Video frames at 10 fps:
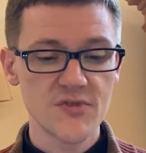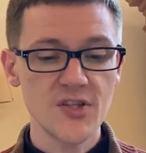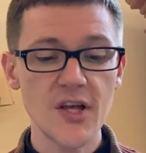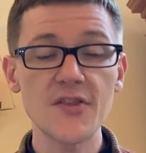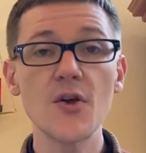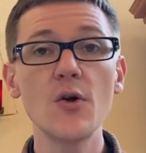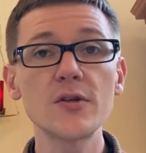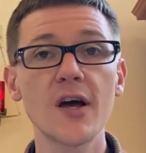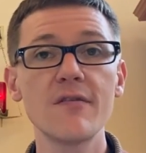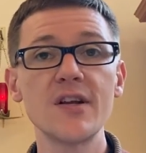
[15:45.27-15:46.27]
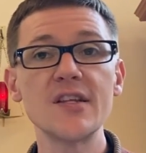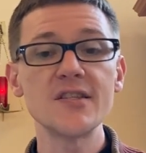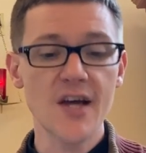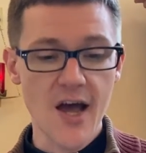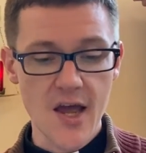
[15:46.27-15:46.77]
To let the old
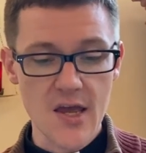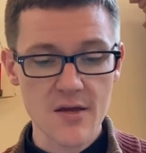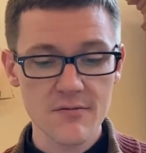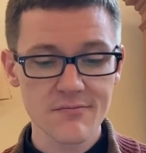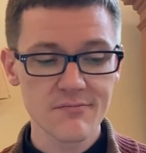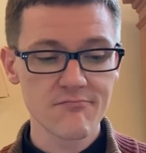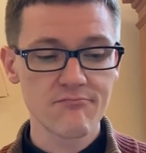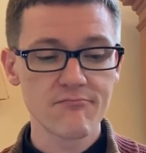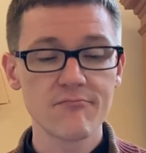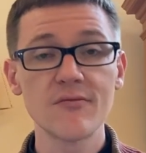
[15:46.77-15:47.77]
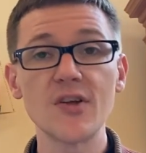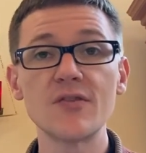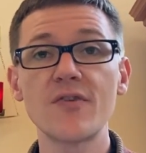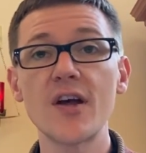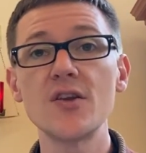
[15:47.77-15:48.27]
covenant die and
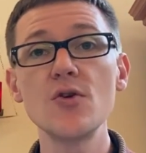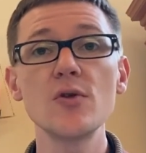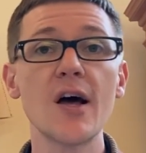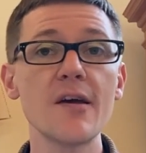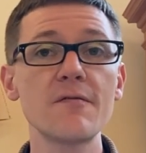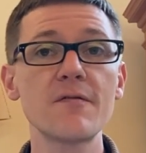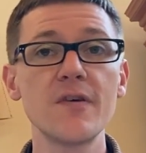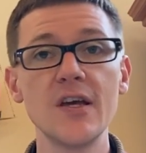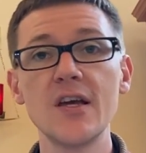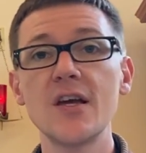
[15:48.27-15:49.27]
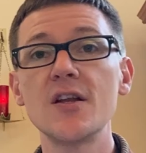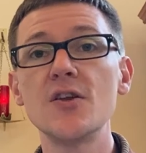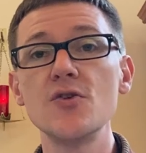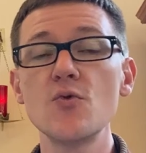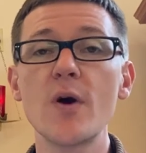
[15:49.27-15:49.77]
to find new life in a
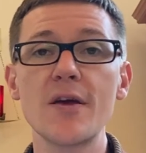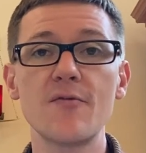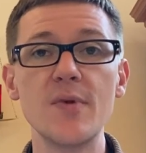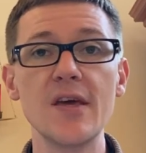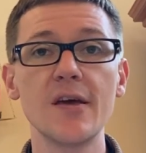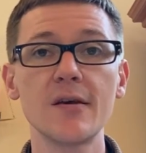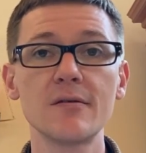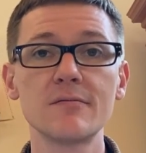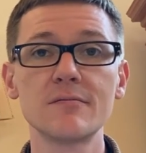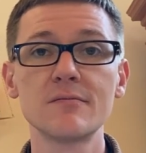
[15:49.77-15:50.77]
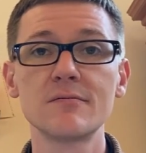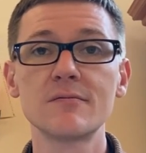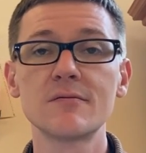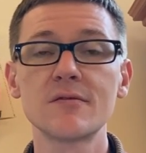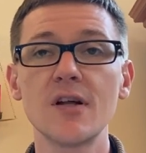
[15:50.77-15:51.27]
new way of being.
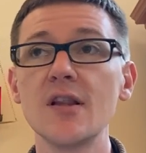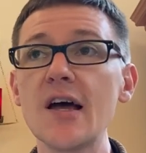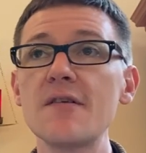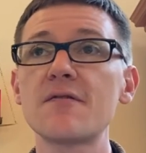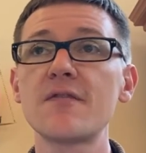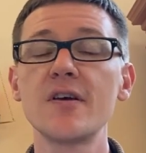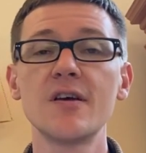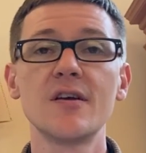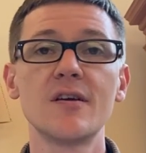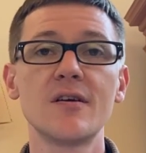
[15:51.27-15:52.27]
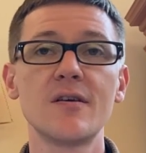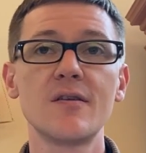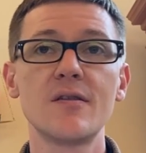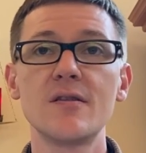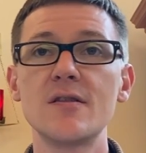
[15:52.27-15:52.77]
A life
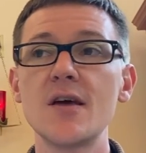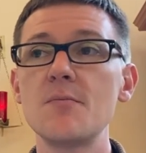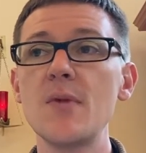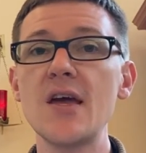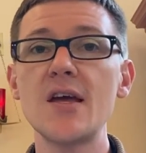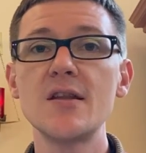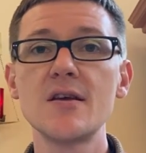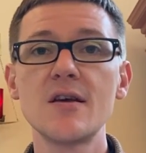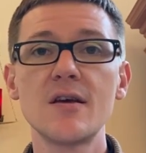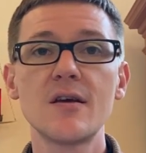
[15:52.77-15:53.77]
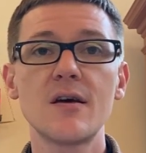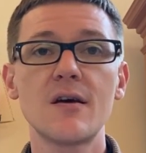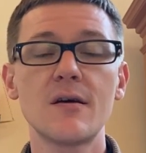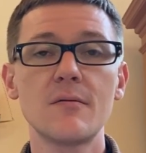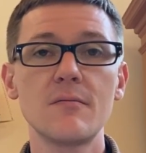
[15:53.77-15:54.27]
that made
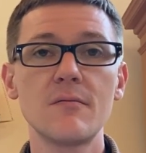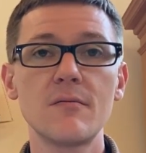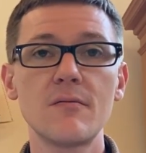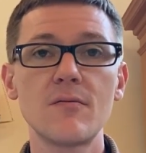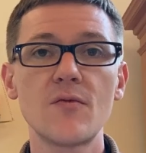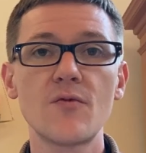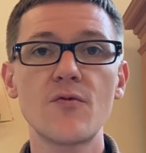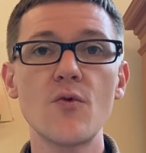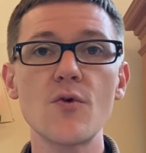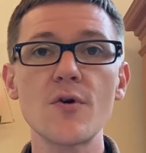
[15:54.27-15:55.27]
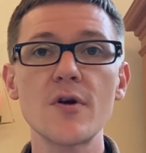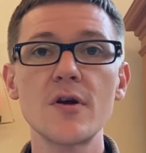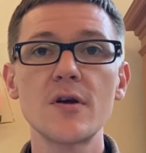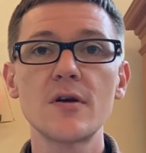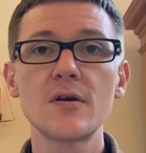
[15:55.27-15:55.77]
uh, for
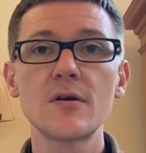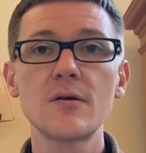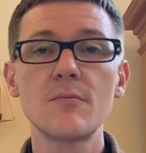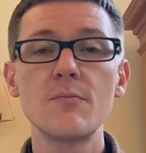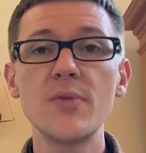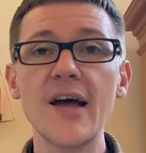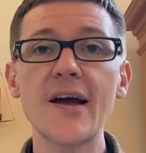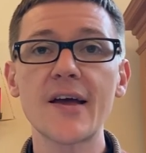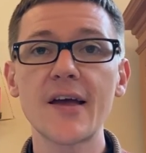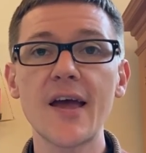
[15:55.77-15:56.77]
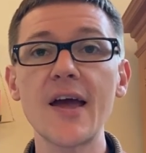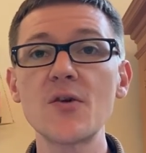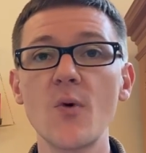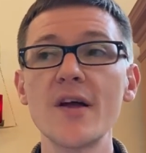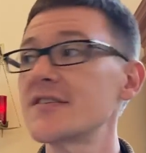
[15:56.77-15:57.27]
black
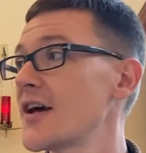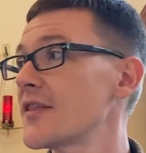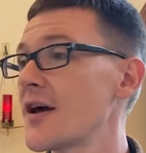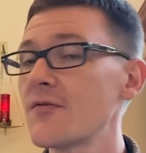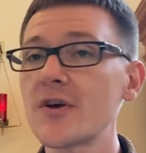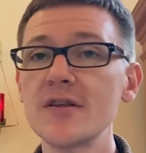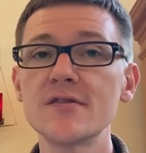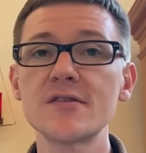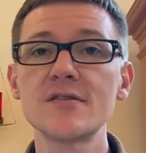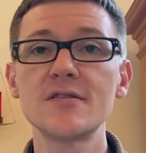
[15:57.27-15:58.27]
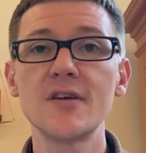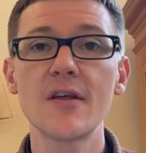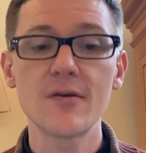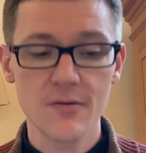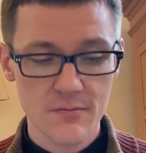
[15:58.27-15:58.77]
and white South Africans
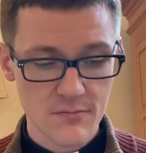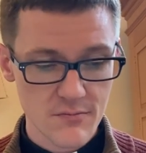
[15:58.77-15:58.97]
together.